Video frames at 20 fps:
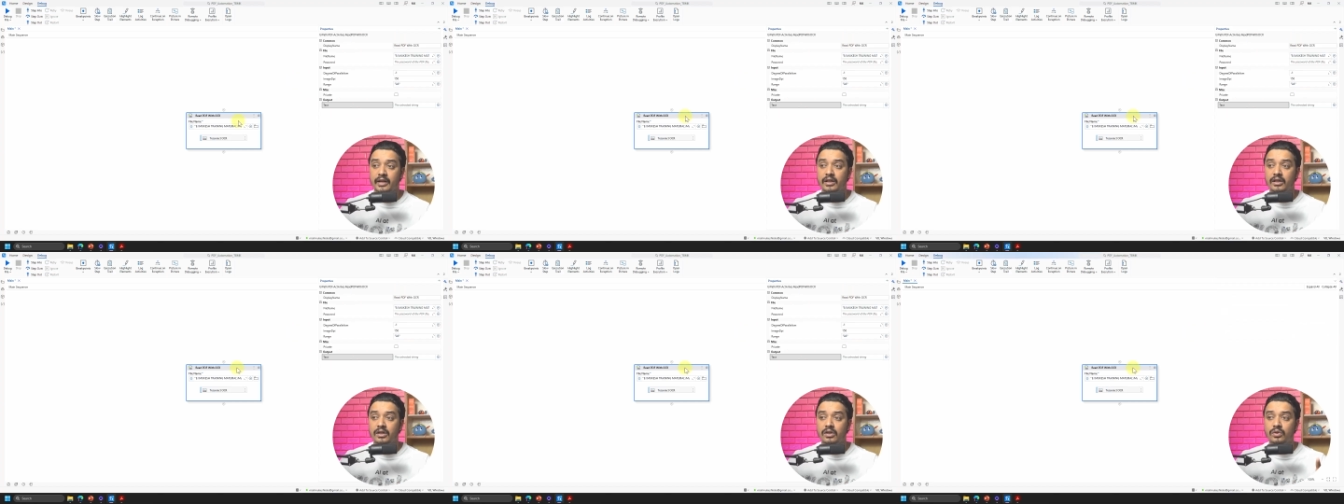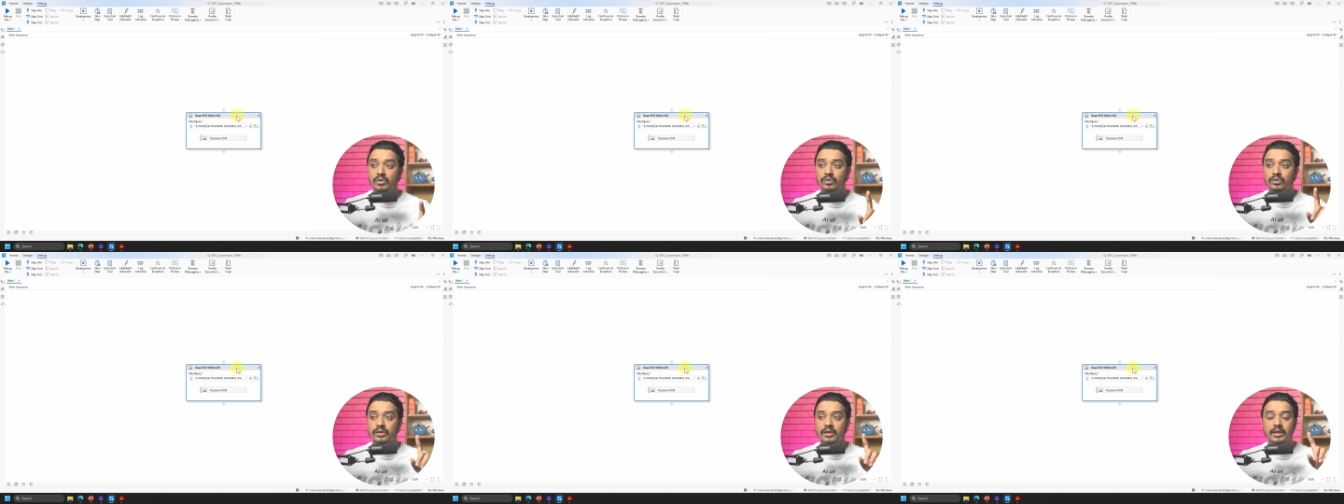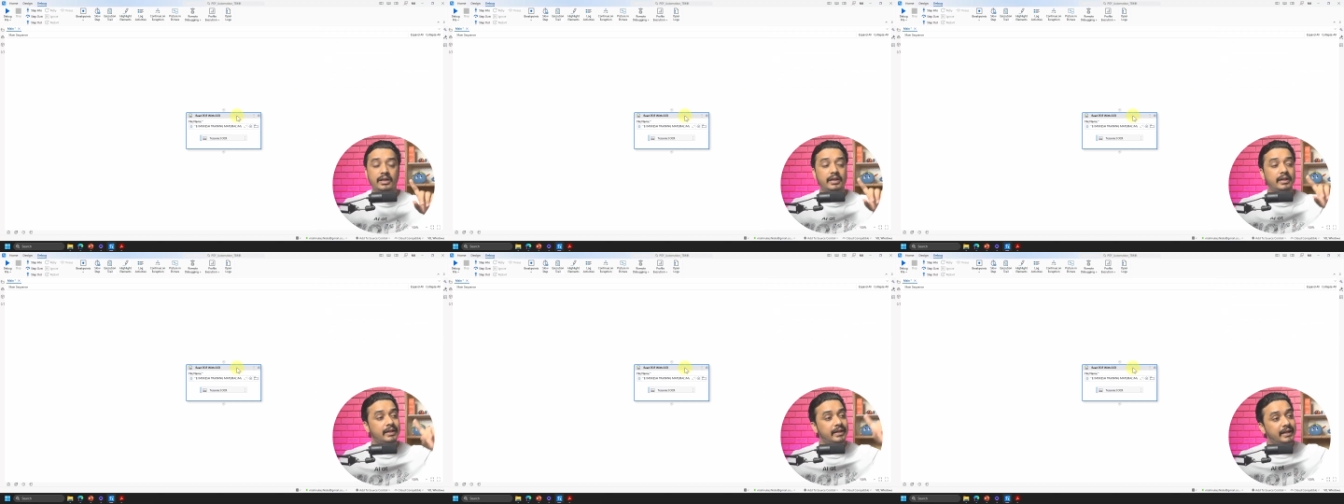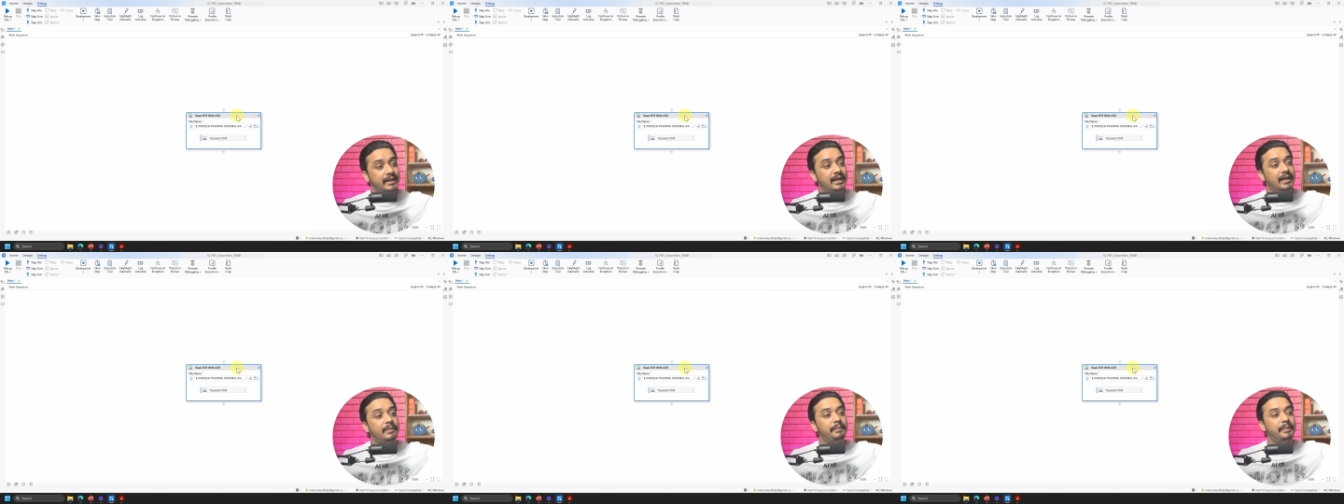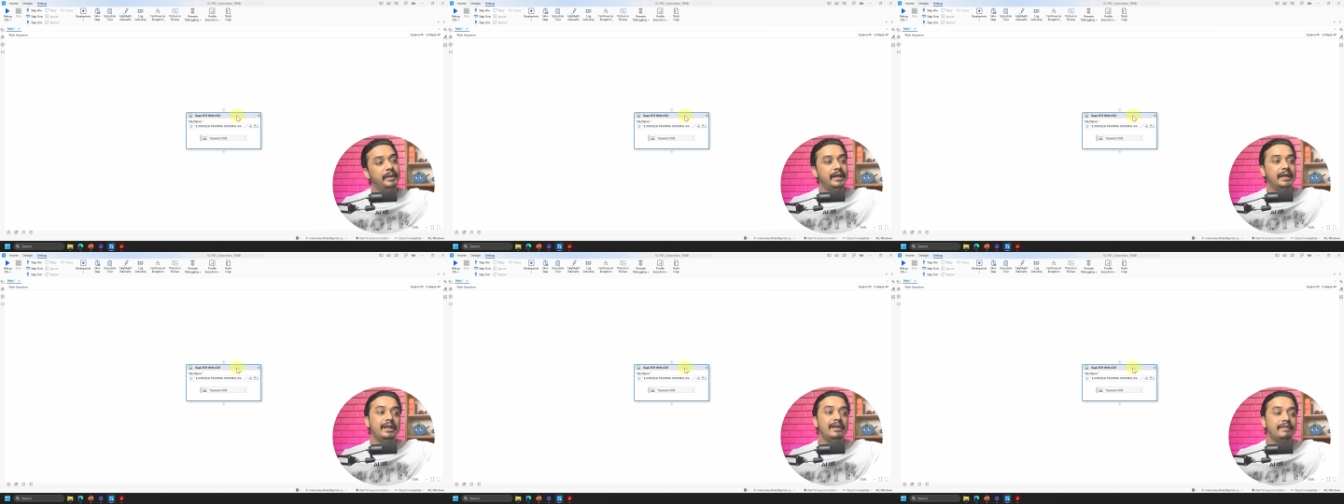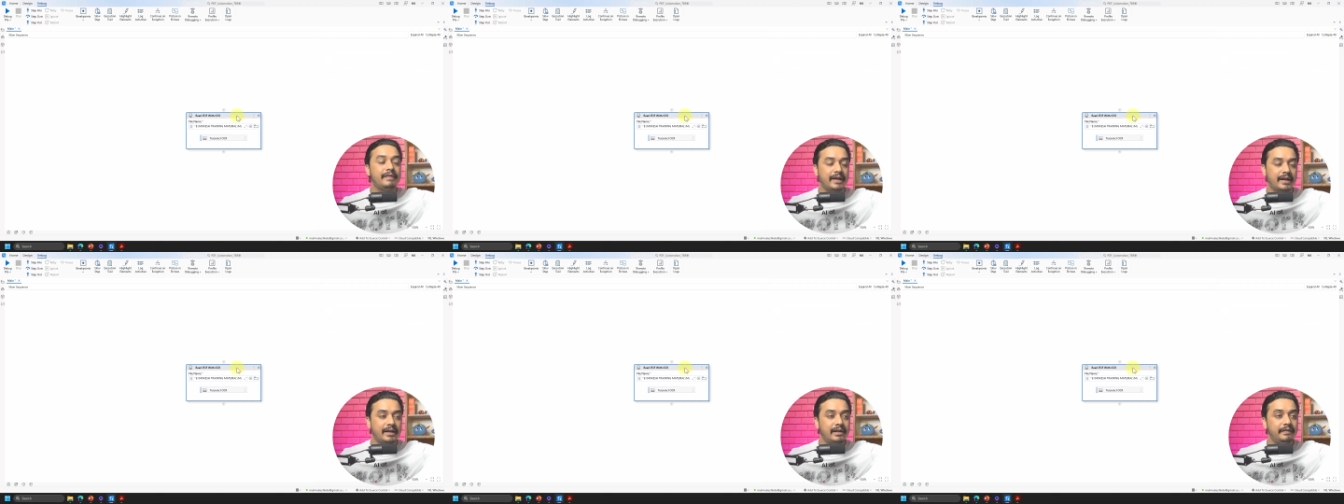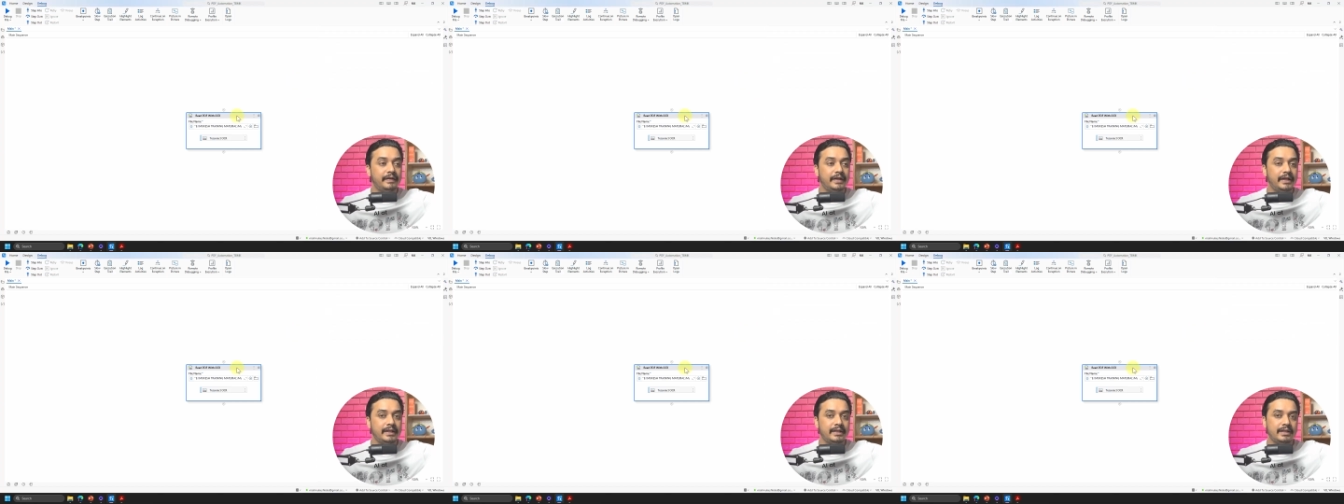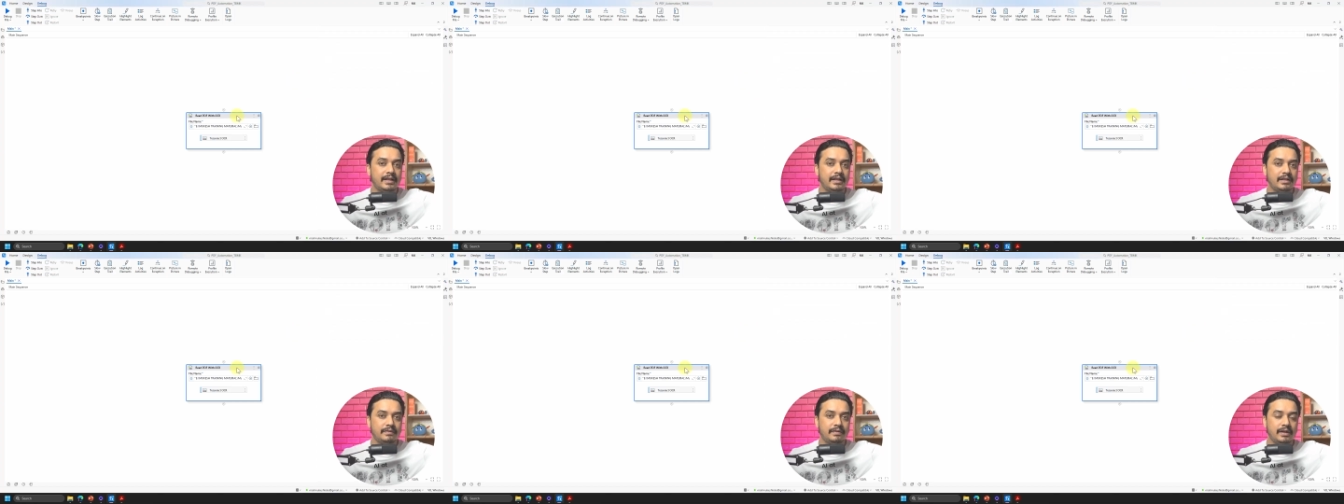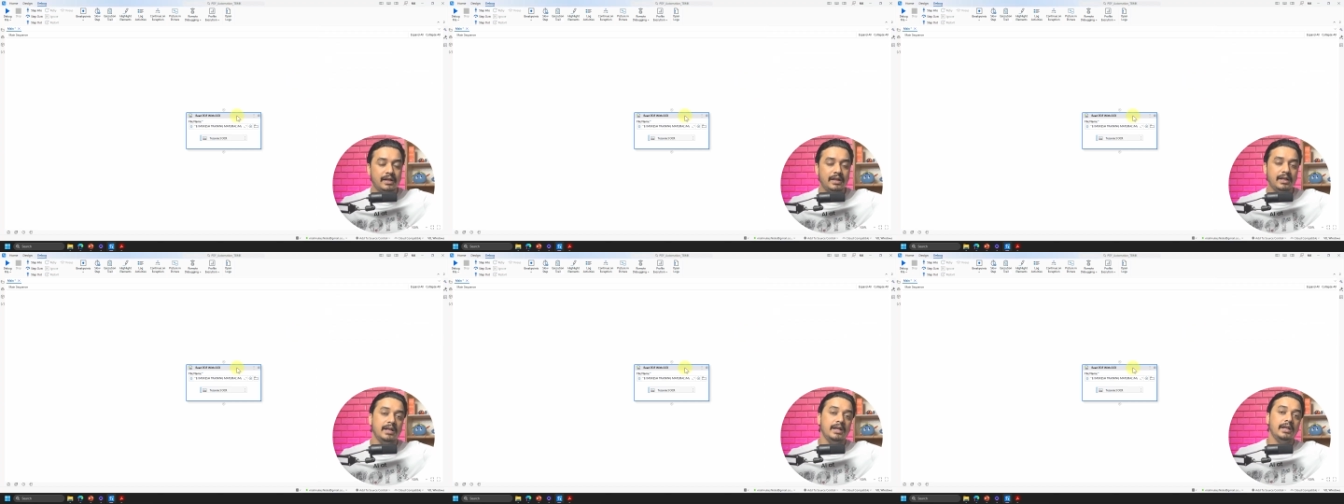into the read PDF activities as well.